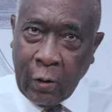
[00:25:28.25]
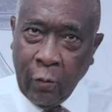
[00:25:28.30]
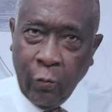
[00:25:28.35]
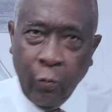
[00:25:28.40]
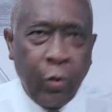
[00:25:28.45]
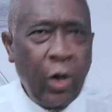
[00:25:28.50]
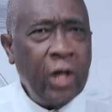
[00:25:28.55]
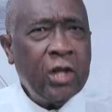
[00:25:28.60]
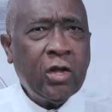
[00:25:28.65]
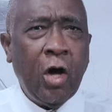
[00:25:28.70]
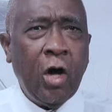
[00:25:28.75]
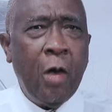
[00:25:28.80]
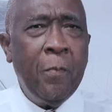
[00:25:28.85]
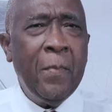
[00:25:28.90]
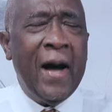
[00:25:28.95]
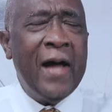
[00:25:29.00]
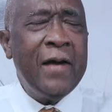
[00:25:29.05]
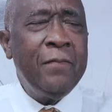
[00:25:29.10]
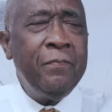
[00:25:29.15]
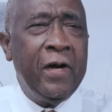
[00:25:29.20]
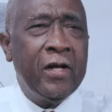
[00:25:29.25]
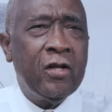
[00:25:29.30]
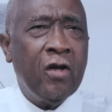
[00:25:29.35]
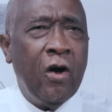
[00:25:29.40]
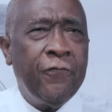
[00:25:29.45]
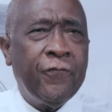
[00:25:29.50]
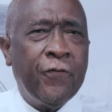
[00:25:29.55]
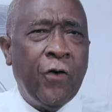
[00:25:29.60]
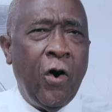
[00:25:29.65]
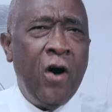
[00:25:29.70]
What commandment?
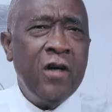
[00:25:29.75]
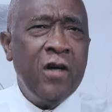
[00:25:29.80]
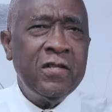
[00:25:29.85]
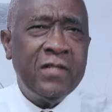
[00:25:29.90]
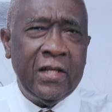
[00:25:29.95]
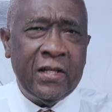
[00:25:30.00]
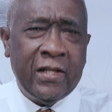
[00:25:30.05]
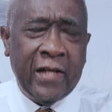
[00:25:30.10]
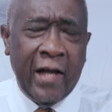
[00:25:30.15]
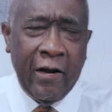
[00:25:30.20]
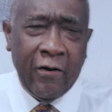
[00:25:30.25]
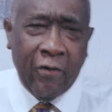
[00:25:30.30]
Of course, the Ten